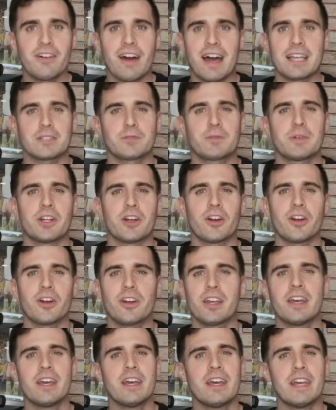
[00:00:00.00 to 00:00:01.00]
last we'd
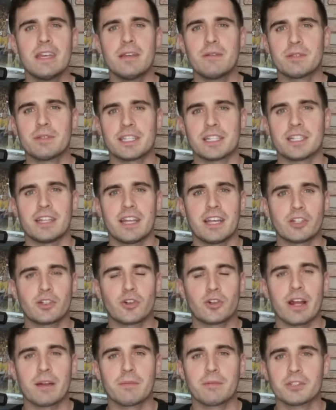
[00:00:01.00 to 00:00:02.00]
heard, he was in
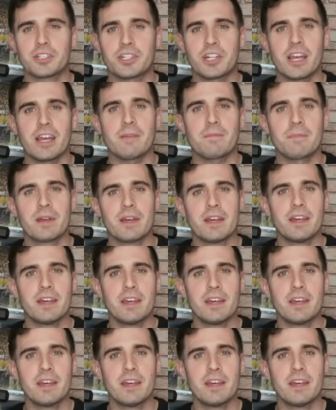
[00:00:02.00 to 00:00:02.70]
incredible shape.